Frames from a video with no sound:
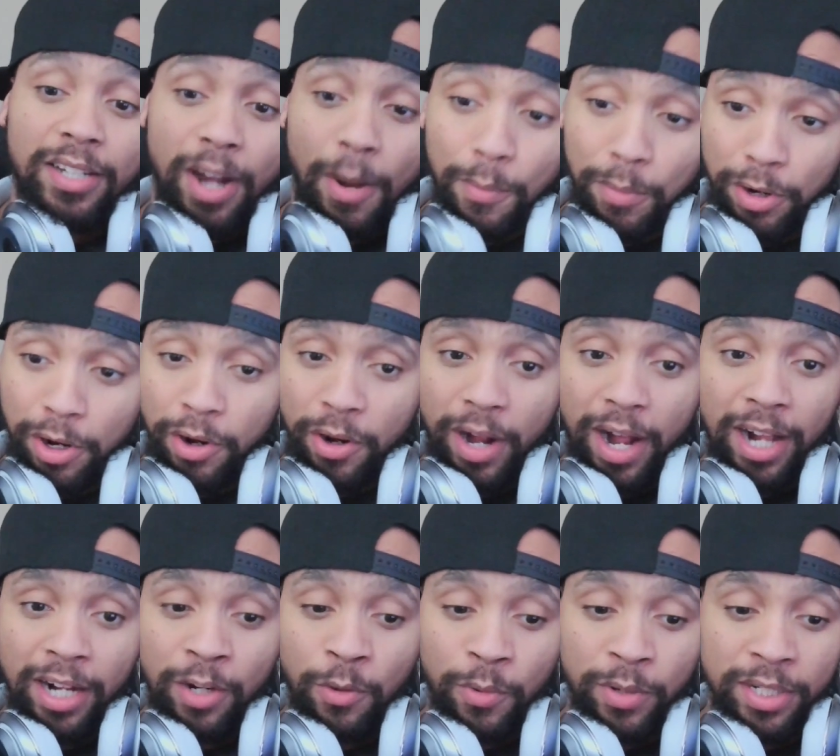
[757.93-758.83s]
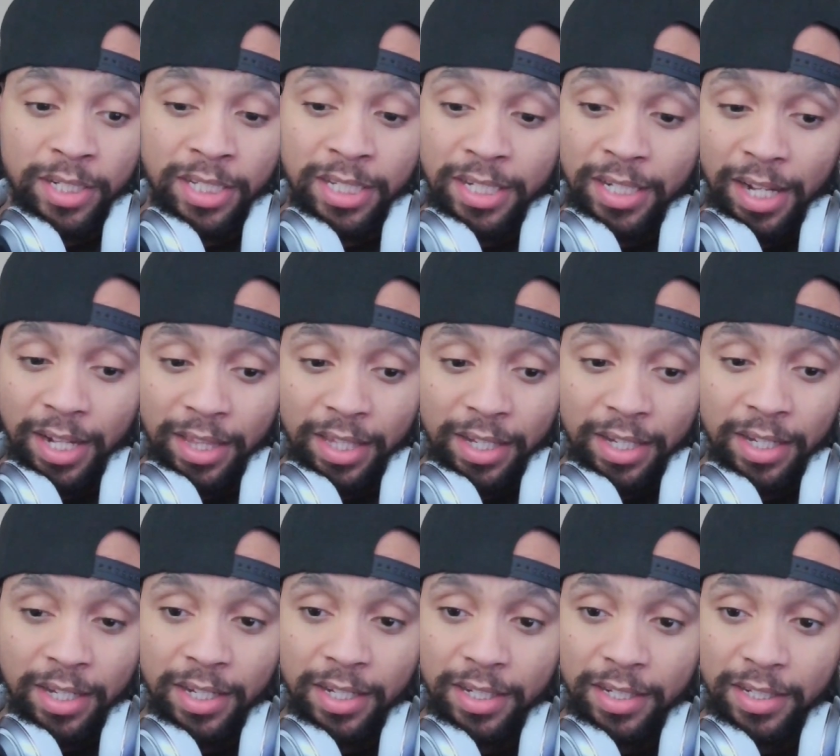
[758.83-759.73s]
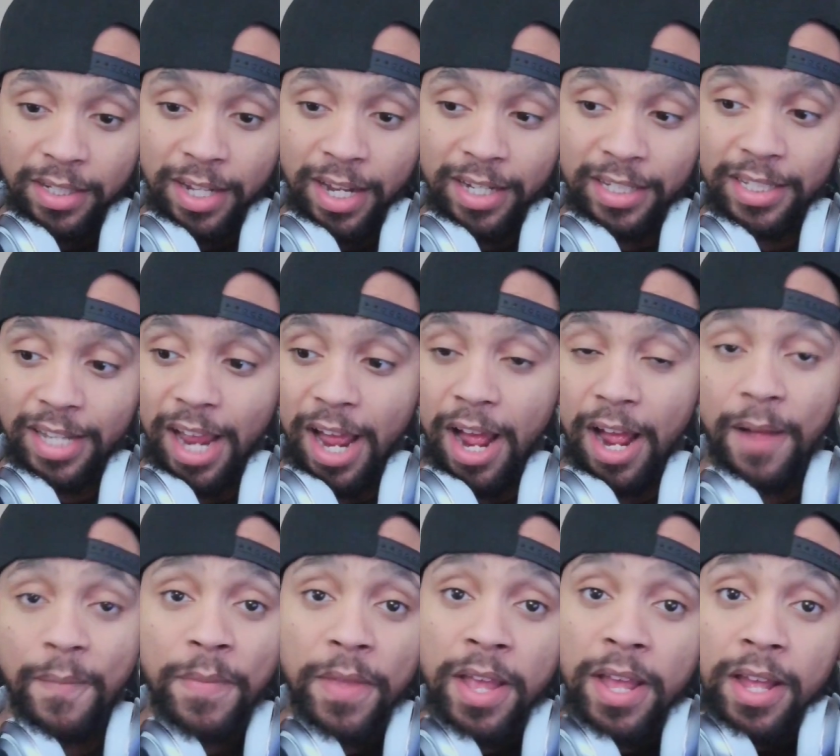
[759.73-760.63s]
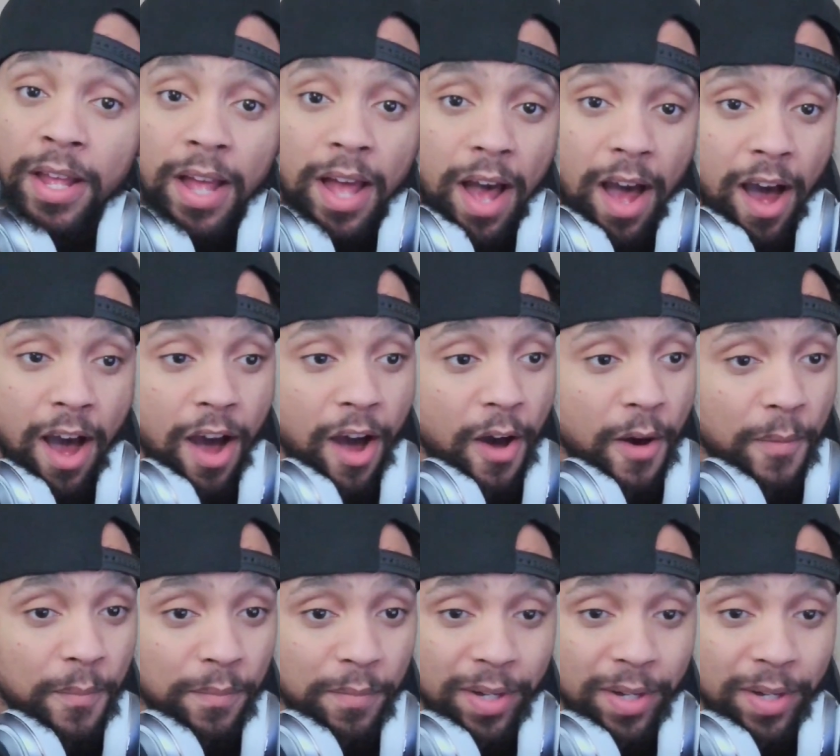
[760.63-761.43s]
I don't want to see nothing next time.